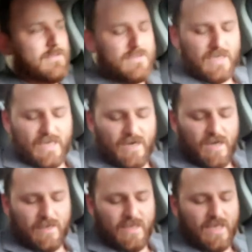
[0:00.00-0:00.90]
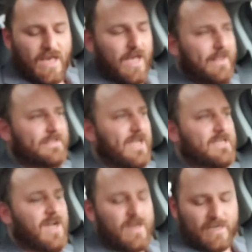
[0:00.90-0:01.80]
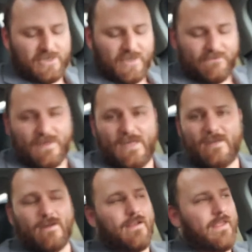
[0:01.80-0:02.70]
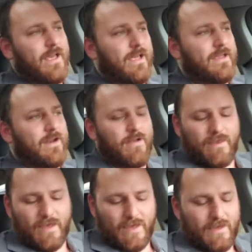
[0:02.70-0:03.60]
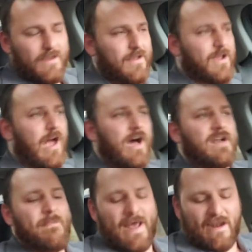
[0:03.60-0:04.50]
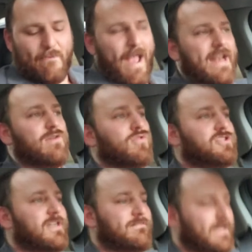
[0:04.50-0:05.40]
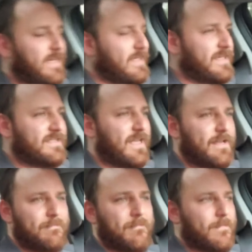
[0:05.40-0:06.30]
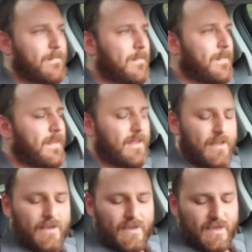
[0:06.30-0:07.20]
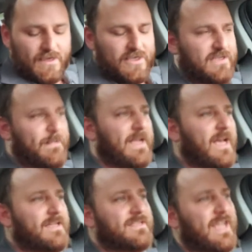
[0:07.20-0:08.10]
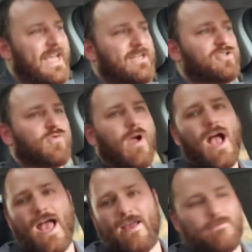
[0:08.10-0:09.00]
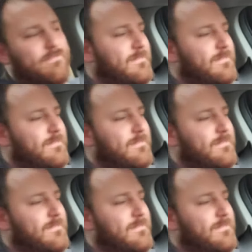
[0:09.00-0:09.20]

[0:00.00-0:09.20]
to get on the tectonic shifting or the automatic manual shifting in this thing, just because in drive